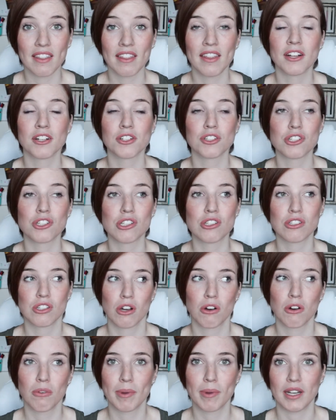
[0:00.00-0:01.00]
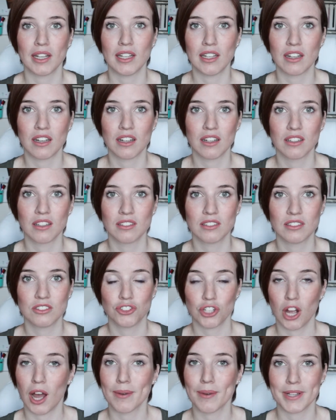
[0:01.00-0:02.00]
There are so many
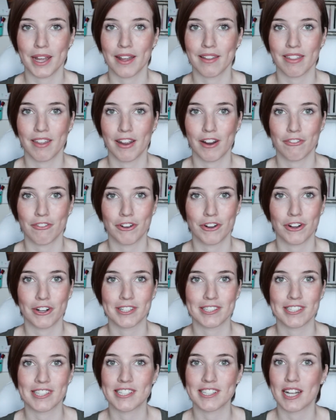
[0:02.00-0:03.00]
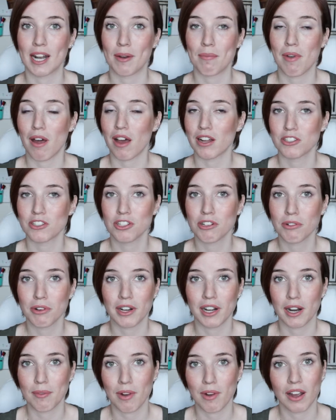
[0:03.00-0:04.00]
jobs out there for nurses, and I'm not too
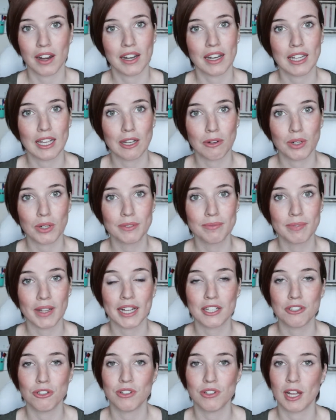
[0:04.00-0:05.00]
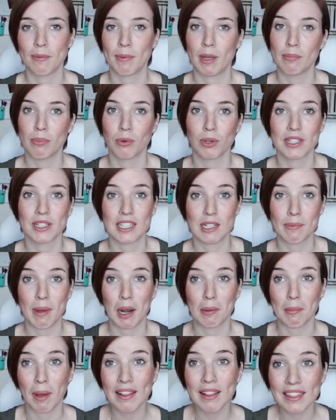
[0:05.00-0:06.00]
worried I'm not going to get one. I do take my boards in
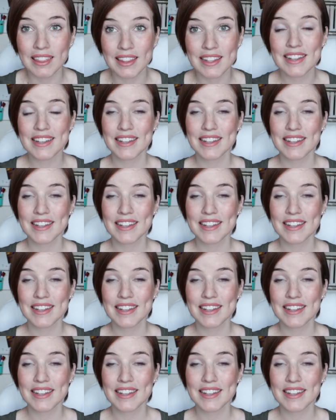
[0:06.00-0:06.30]
about a month.